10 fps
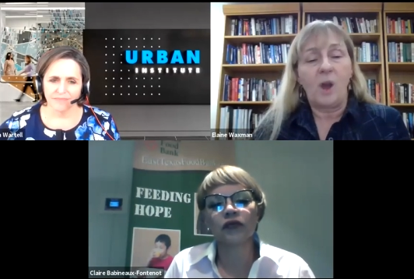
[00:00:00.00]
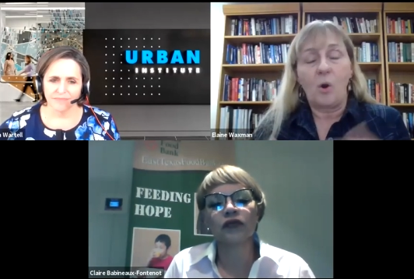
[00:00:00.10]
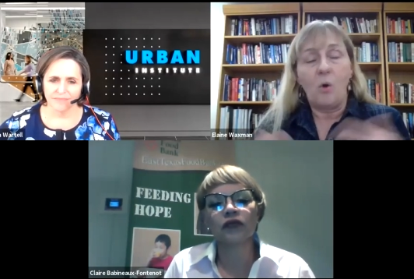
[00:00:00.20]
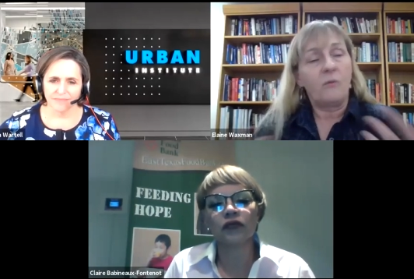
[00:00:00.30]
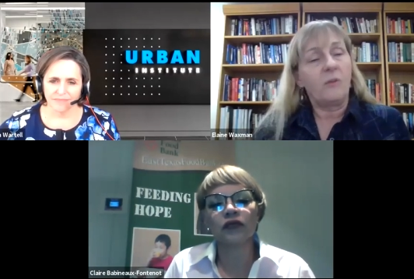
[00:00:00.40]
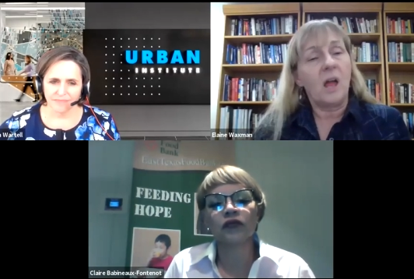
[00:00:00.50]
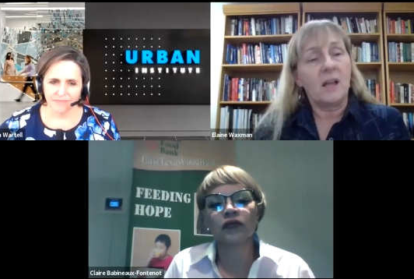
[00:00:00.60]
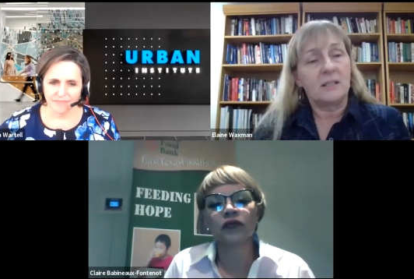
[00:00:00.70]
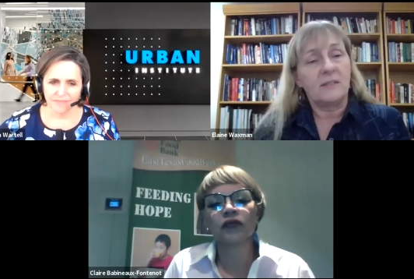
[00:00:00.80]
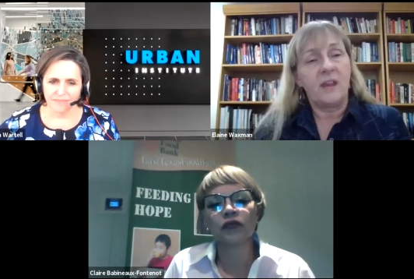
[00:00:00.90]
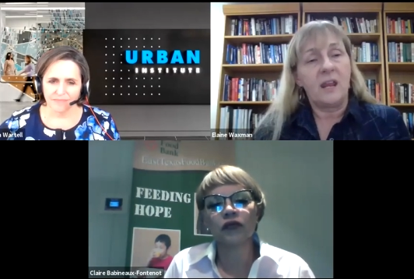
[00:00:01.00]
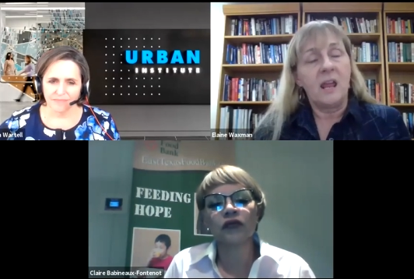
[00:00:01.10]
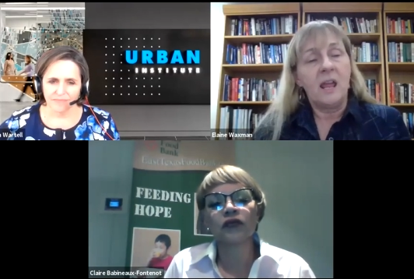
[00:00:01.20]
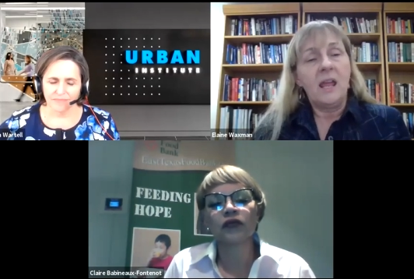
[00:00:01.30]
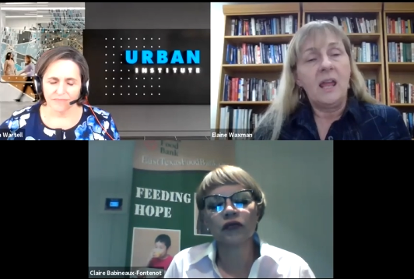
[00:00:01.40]
Speaker 1: our whole
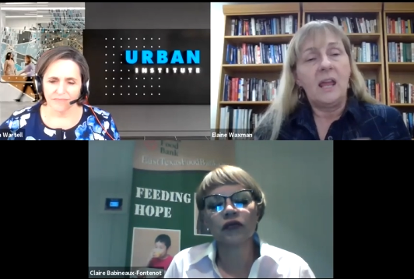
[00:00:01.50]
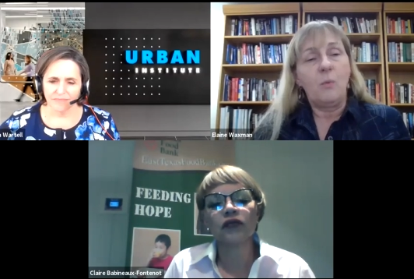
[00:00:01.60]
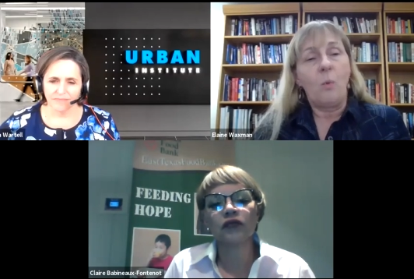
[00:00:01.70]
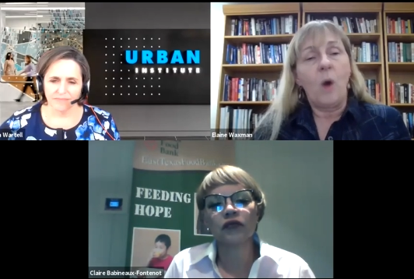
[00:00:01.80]
philosophy in